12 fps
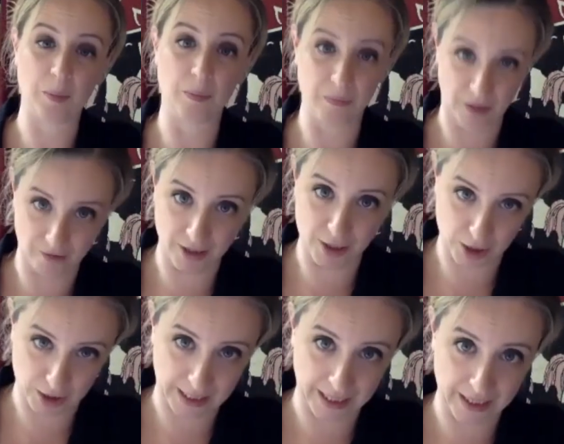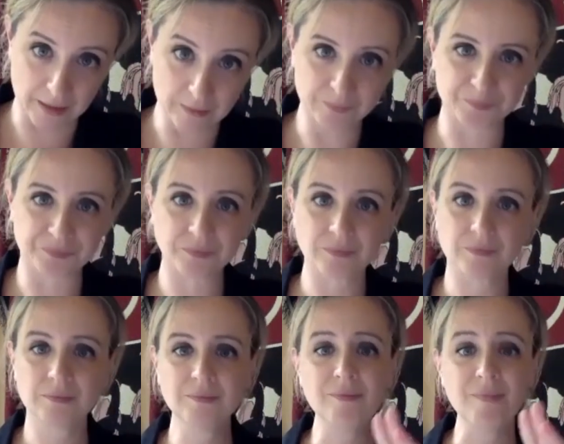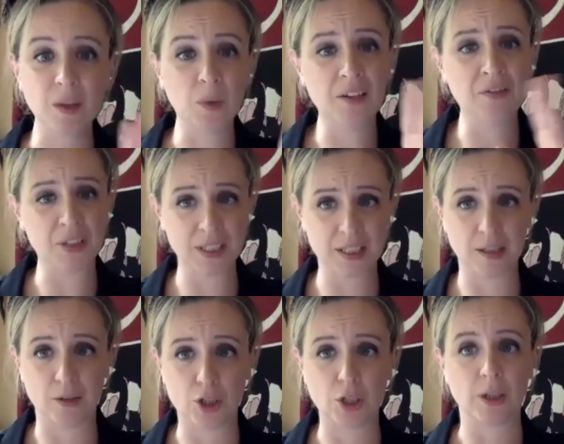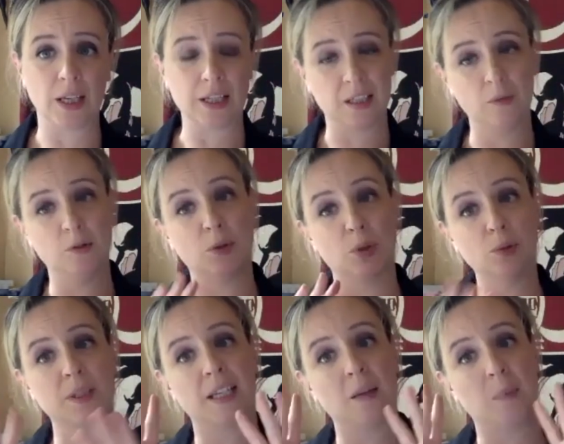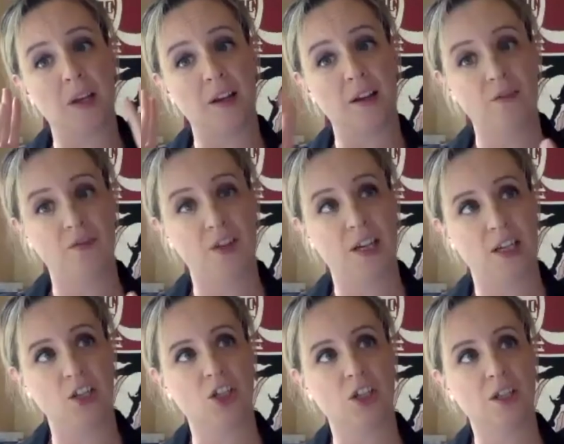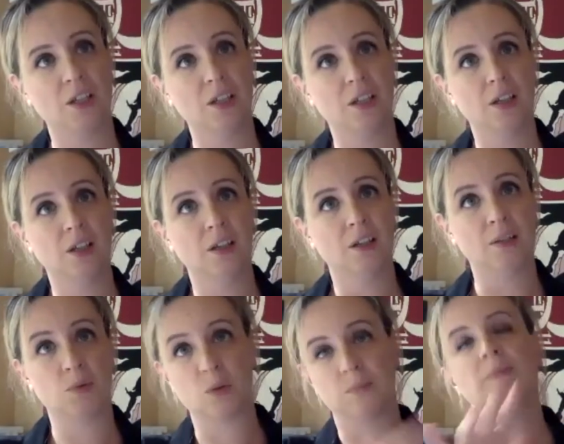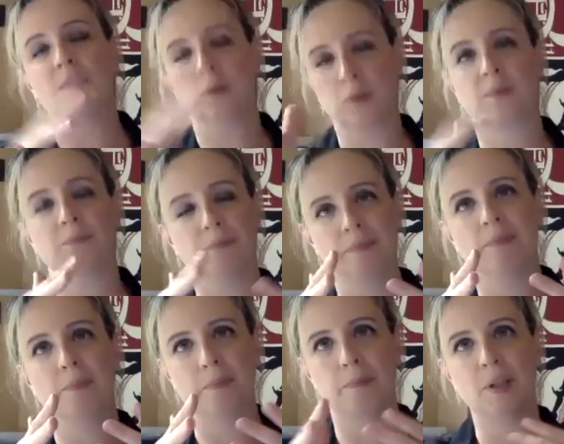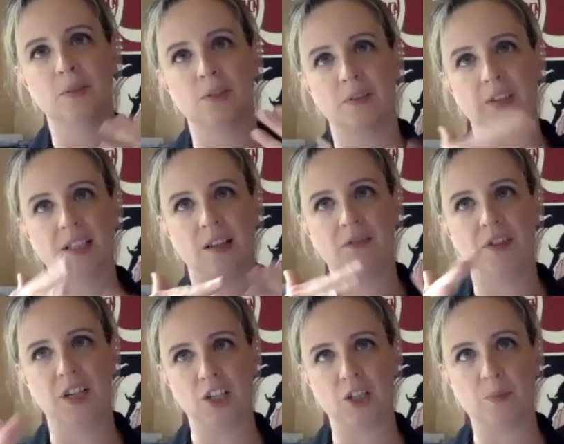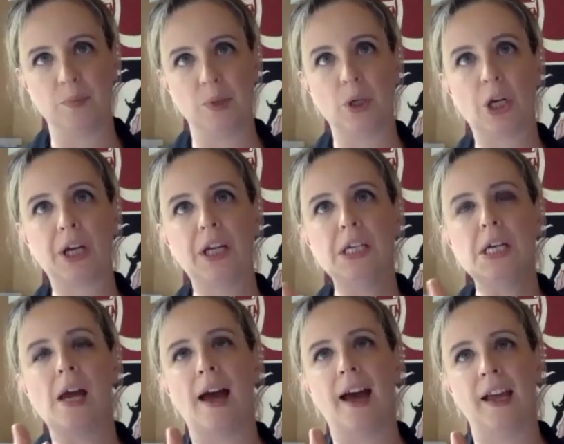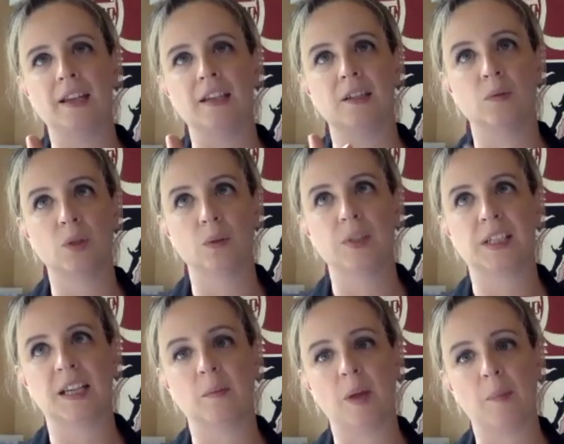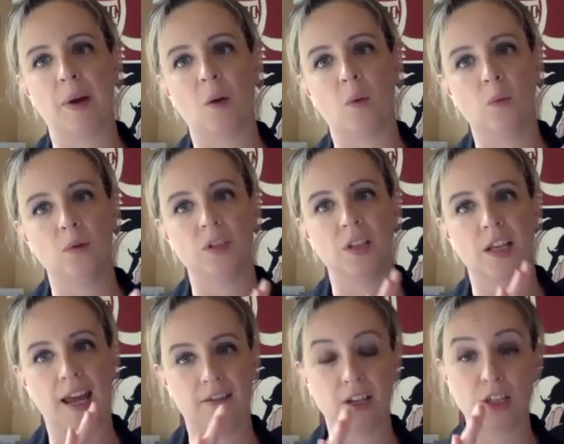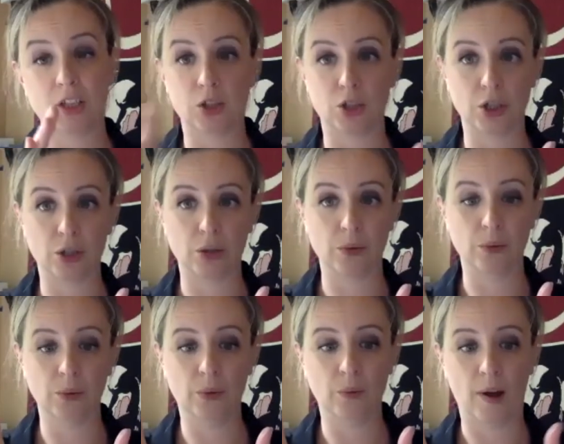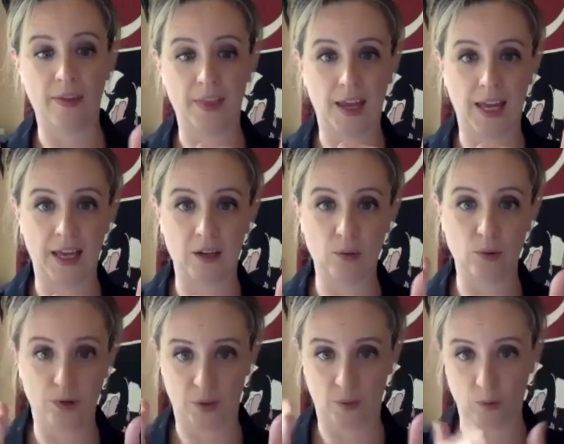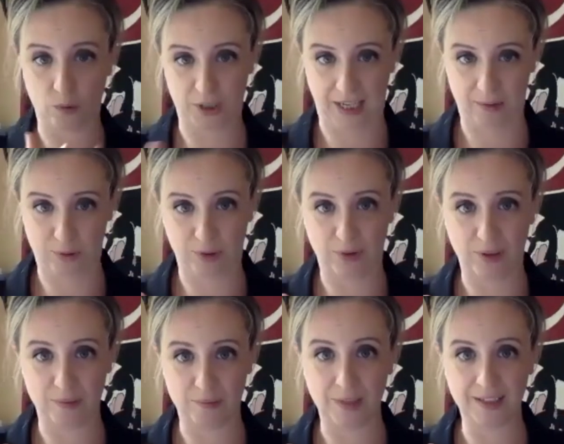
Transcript: originally okay when i first started doing it so it was always going to be an unfinished it was always built on this unfinished book and it was always going to be about what do the characters do when their author walks out on them